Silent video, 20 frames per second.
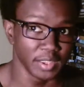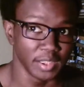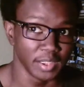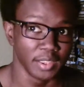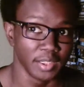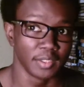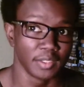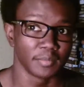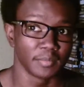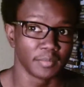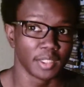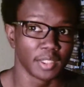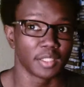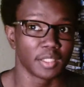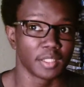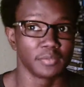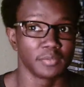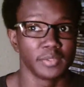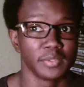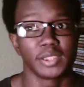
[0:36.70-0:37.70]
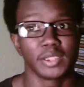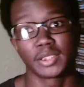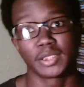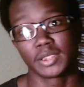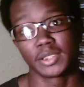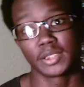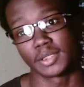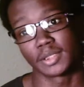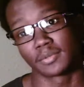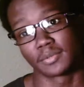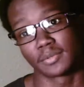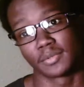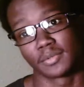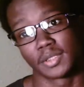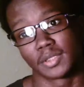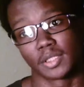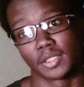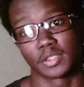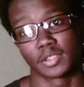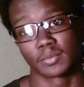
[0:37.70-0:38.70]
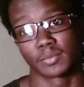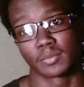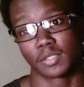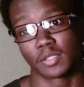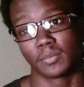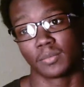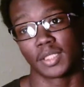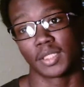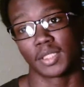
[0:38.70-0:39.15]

Halloween 6, Curse of Michael Myers.